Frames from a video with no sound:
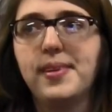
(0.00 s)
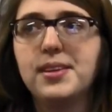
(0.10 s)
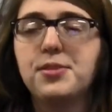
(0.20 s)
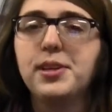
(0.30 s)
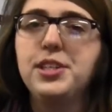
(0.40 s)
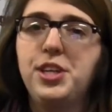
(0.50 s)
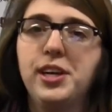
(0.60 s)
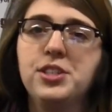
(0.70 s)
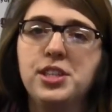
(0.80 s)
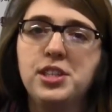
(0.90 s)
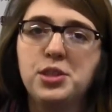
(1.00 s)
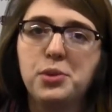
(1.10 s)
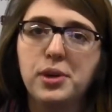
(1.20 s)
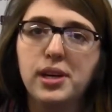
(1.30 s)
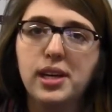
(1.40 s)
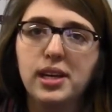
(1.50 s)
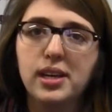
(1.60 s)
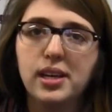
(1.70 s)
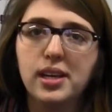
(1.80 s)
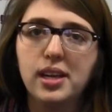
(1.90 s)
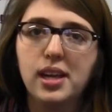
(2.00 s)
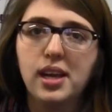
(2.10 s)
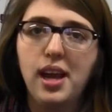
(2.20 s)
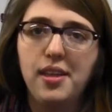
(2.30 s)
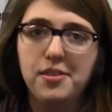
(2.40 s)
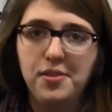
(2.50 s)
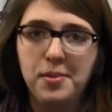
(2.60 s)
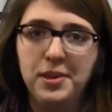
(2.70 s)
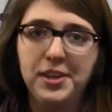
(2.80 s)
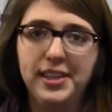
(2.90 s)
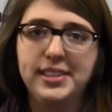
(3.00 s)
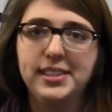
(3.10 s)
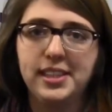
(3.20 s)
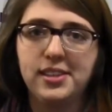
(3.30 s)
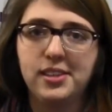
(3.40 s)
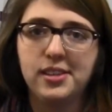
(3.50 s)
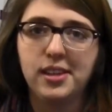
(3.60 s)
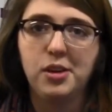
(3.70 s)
it's really challenging to work at the Family Crisis Center